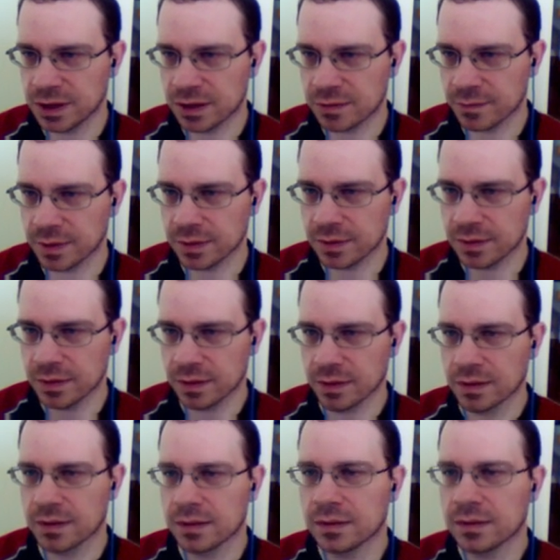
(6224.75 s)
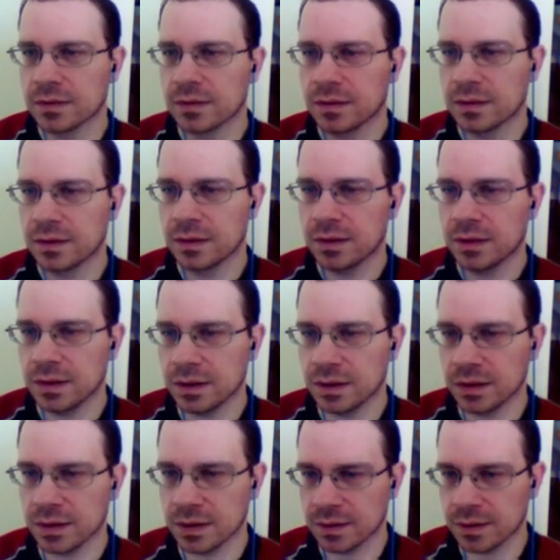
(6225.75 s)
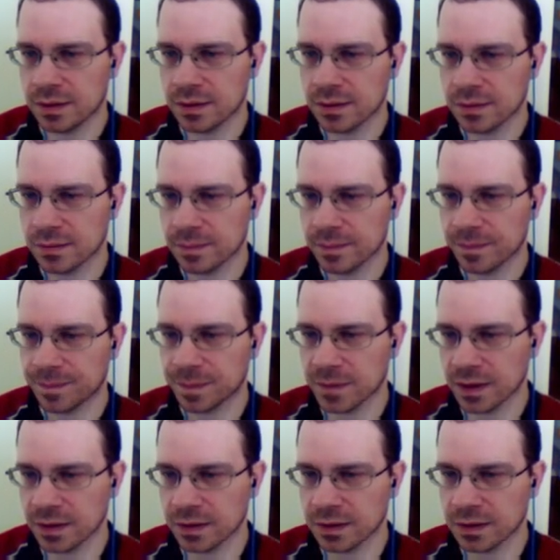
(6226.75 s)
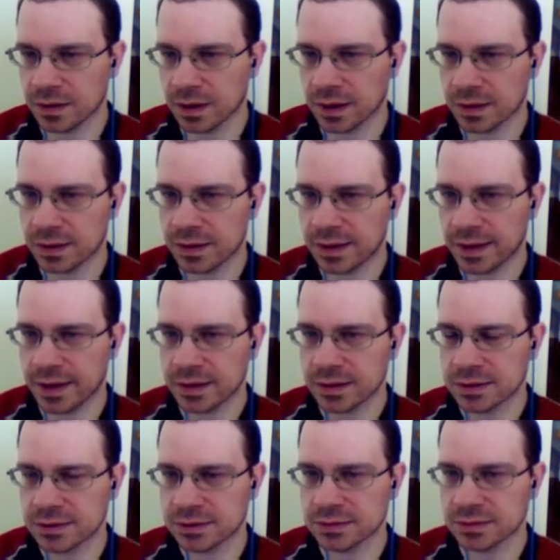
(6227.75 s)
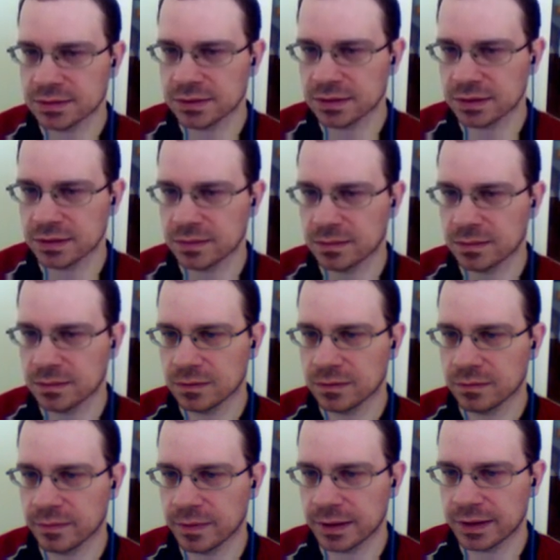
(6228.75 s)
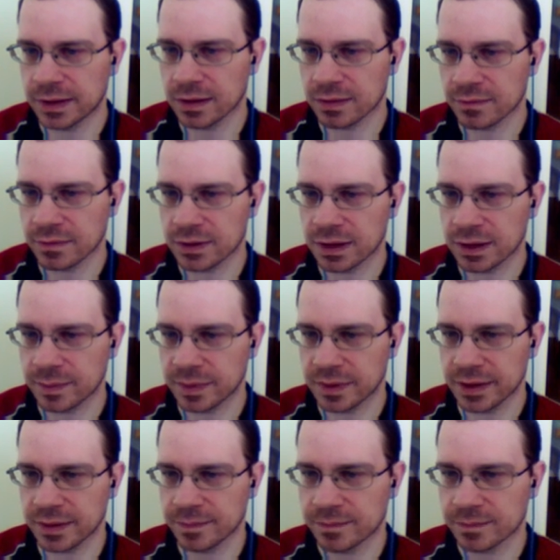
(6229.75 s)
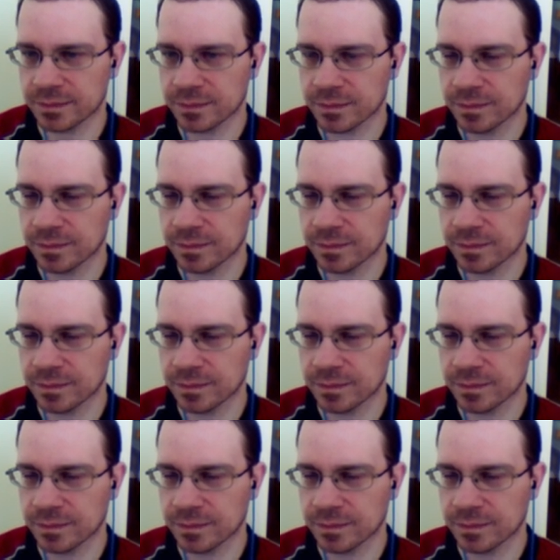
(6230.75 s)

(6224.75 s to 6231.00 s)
This one is under attack. What else will he play?